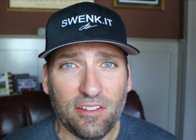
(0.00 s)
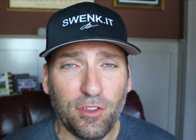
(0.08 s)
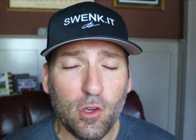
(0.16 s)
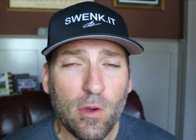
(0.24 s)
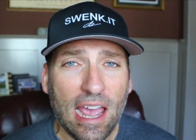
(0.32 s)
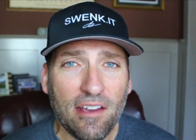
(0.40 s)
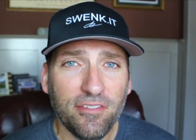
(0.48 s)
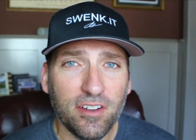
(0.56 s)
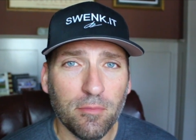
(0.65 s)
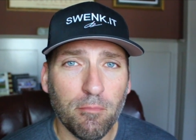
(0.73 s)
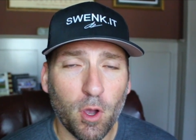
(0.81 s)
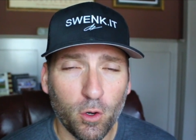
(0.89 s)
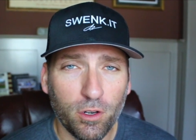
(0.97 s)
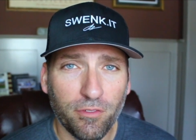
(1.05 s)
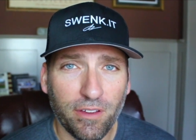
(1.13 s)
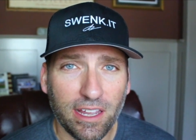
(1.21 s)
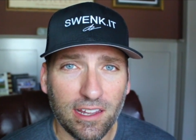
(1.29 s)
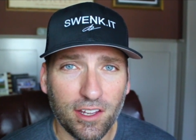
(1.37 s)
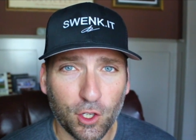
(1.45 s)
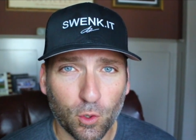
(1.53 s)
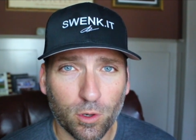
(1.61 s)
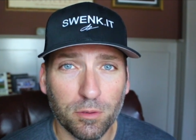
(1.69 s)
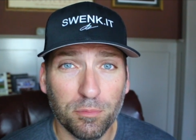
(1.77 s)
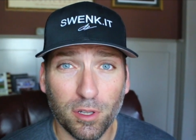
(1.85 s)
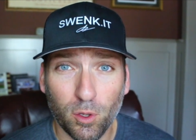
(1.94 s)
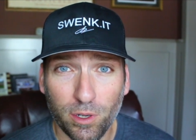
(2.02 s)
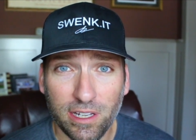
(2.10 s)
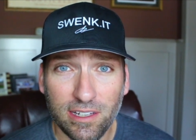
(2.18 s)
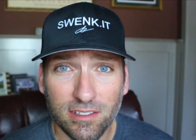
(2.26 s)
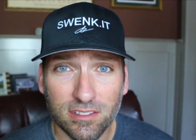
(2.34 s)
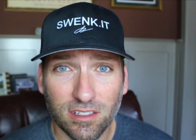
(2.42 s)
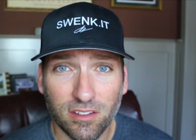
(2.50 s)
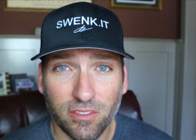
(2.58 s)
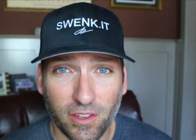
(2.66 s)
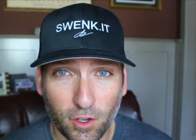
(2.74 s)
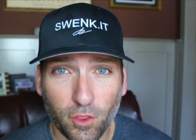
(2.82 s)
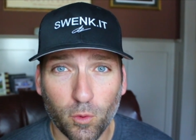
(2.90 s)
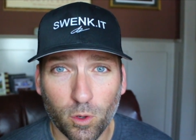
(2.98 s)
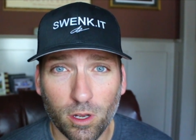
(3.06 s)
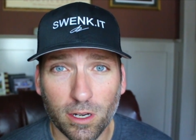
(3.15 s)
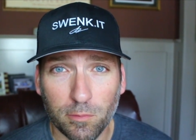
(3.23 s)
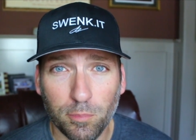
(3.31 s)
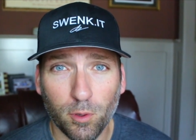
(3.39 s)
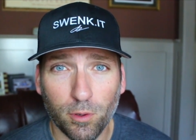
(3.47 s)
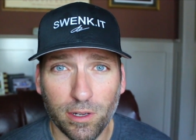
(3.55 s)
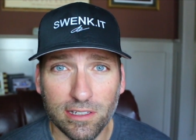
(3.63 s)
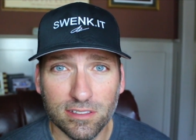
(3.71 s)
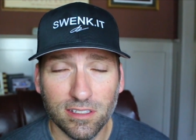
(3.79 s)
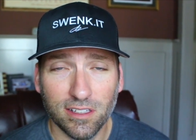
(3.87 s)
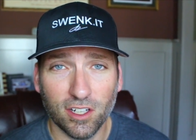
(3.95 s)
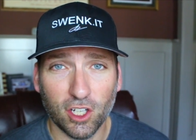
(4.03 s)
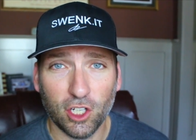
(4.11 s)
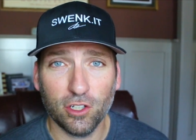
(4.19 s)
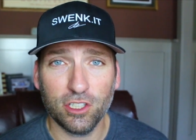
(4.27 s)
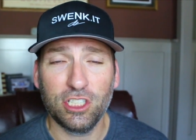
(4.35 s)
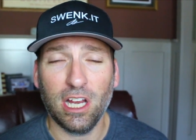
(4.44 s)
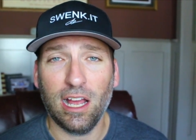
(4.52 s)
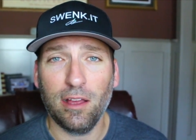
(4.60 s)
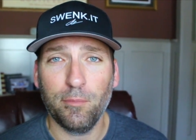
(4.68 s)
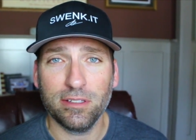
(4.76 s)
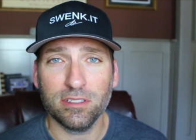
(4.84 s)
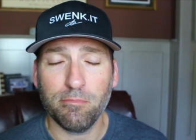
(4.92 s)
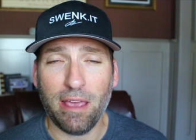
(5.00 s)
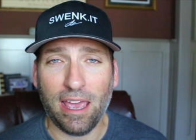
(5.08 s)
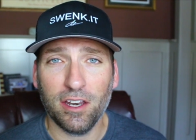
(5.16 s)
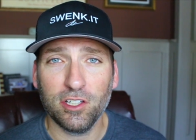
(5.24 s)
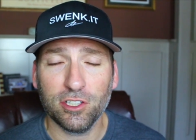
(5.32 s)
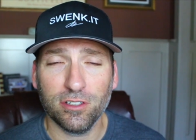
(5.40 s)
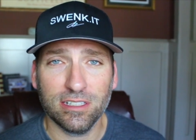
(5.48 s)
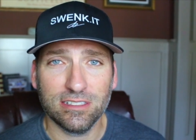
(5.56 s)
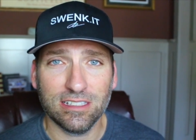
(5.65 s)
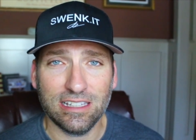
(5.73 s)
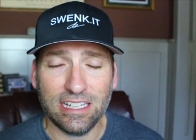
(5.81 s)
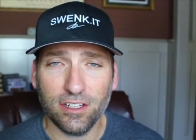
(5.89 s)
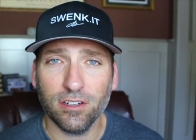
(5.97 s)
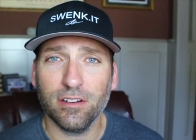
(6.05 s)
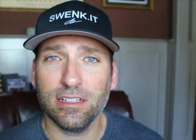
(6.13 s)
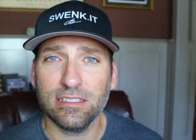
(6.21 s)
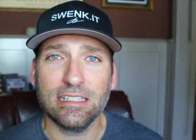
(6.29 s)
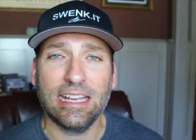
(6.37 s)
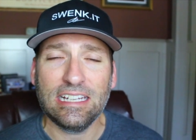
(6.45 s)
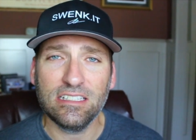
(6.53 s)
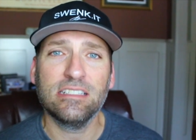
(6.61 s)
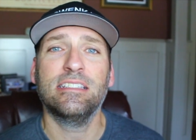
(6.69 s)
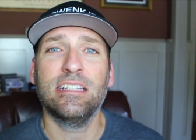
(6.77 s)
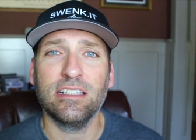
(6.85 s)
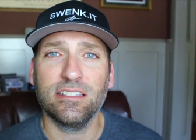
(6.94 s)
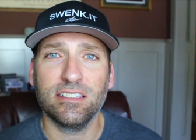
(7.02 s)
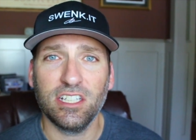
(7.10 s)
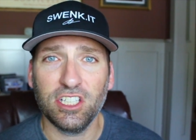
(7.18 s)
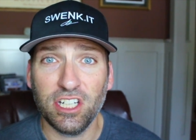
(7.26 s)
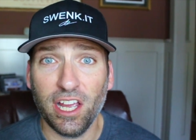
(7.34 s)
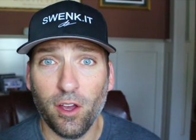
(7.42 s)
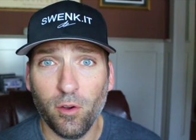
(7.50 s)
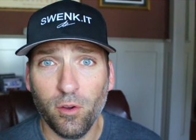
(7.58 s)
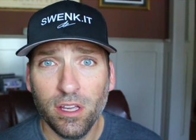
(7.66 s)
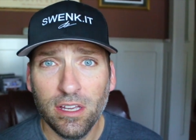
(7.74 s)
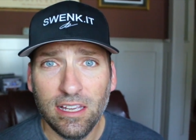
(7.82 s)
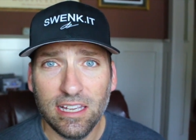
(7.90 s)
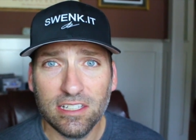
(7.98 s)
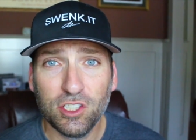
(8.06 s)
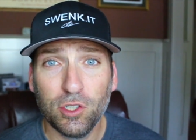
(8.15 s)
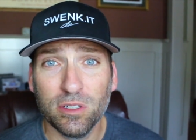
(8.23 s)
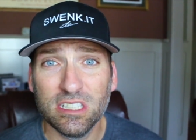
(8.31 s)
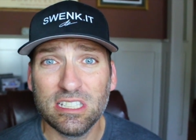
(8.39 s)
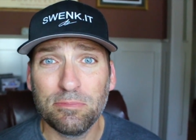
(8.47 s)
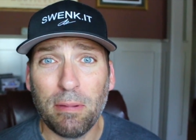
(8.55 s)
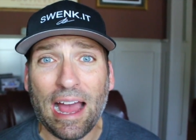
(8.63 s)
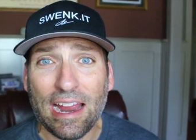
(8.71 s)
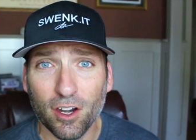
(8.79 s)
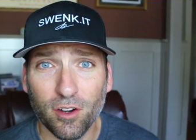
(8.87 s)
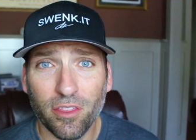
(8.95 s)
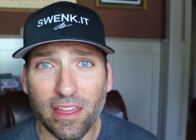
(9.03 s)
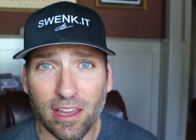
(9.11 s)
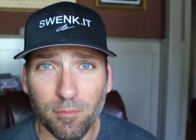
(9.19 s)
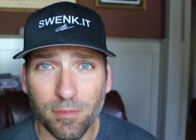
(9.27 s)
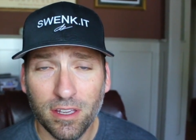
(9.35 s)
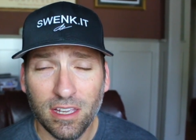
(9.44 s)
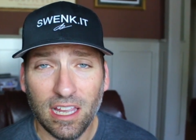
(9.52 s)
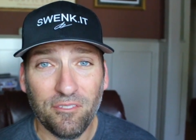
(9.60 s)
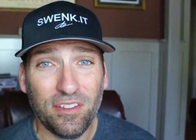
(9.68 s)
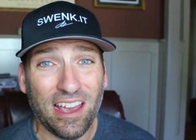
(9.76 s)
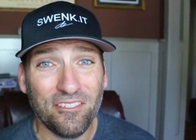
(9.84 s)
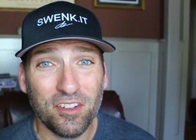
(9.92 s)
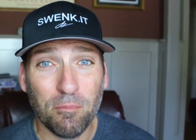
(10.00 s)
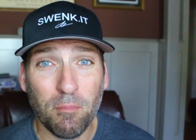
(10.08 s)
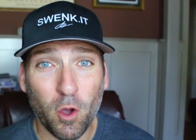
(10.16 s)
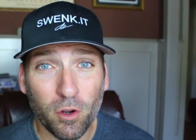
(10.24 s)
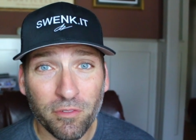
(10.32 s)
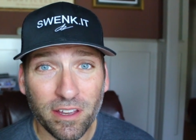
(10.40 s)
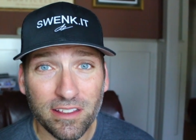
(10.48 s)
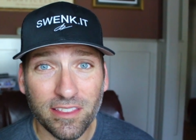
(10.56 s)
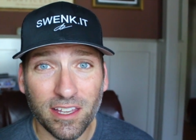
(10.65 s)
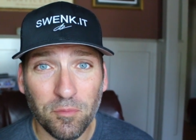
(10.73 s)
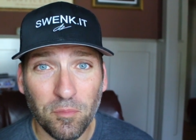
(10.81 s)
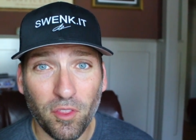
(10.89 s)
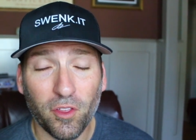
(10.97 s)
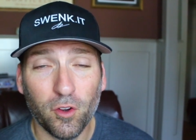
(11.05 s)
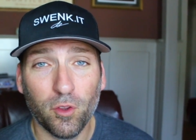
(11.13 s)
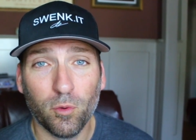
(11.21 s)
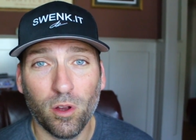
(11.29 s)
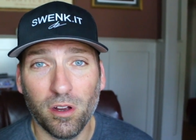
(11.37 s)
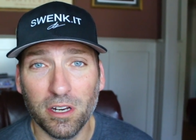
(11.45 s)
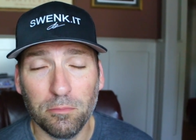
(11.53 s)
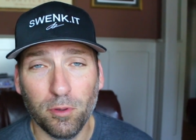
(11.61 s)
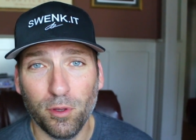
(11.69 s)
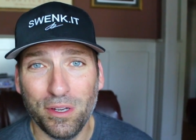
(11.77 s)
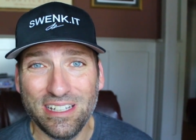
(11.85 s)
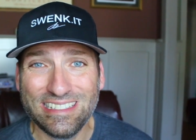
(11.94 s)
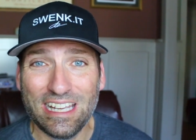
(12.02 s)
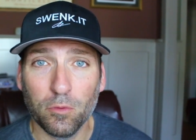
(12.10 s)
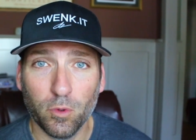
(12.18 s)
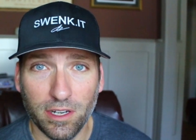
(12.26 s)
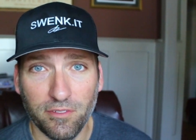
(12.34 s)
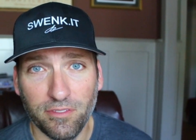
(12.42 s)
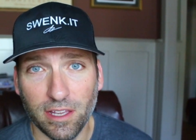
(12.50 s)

if you have to motivate your employees, they're the wrong employees. Look, your job as a manager, as a leader, as an agency CEO is to inspire them. If you have to motivate them, they're the wrong employees, get rid of